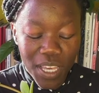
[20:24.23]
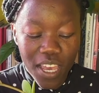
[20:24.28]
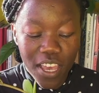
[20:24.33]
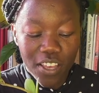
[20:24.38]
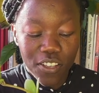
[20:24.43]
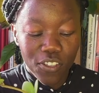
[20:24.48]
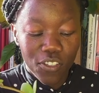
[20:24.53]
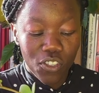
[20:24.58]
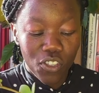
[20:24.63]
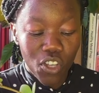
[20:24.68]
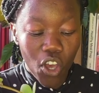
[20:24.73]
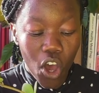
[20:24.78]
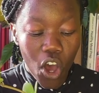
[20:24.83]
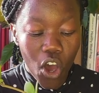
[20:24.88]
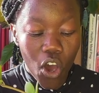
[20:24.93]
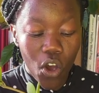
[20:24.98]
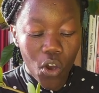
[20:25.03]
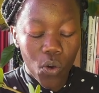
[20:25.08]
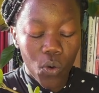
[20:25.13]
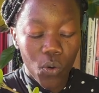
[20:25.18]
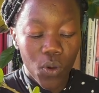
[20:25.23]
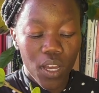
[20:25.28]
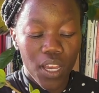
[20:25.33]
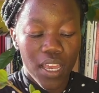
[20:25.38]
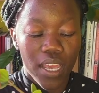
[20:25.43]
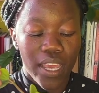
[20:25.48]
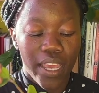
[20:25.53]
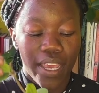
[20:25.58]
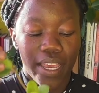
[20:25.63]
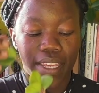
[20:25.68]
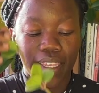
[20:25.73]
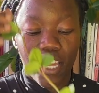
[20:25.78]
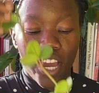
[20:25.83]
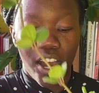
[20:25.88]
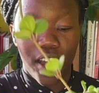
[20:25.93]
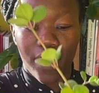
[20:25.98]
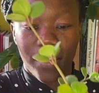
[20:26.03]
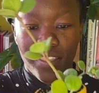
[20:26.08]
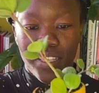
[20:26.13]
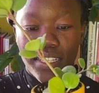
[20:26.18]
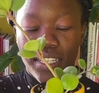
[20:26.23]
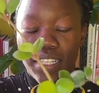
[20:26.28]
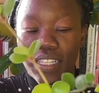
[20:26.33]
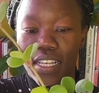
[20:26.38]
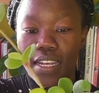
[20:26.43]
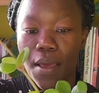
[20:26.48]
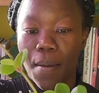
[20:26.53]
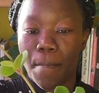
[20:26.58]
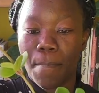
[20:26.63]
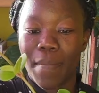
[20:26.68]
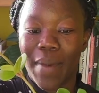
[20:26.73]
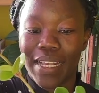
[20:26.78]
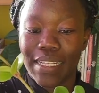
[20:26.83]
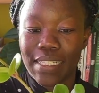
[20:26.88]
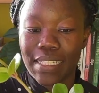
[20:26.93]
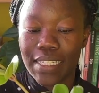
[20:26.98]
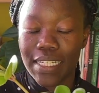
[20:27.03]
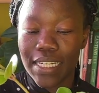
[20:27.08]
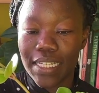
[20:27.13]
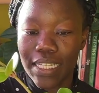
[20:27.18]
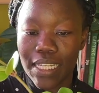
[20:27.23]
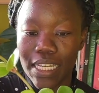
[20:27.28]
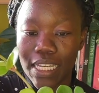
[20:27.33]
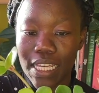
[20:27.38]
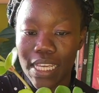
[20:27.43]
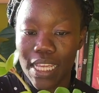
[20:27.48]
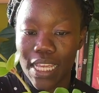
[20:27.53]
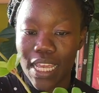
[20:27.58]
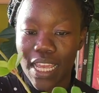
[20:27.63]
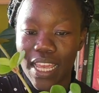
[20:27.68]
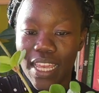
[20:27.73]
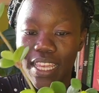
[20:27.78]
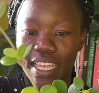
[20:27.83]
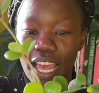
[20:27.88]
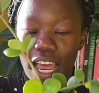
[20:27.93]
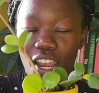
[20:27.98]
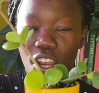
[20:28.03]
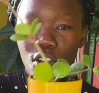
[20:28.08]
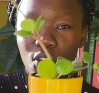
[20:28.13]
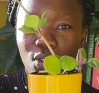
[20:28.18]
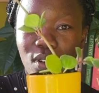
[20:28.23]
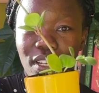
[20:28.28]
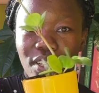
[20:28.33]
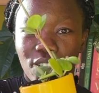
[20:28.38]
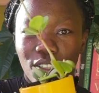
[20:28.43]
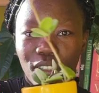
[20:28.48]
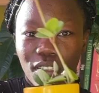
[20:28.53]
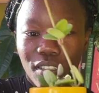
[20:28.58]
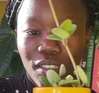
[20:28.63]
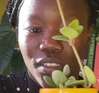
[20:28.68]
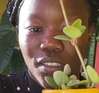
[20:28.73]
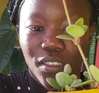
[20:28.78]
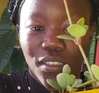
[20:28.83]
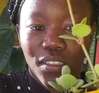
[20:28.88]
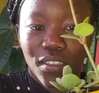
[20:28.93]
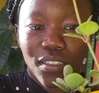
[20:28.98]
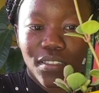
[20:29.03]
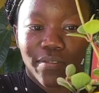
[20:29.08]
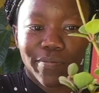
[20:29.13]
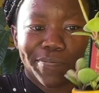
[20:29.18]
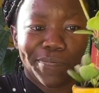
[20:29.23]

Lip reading: So yeah, this is in a mustardy yellow little.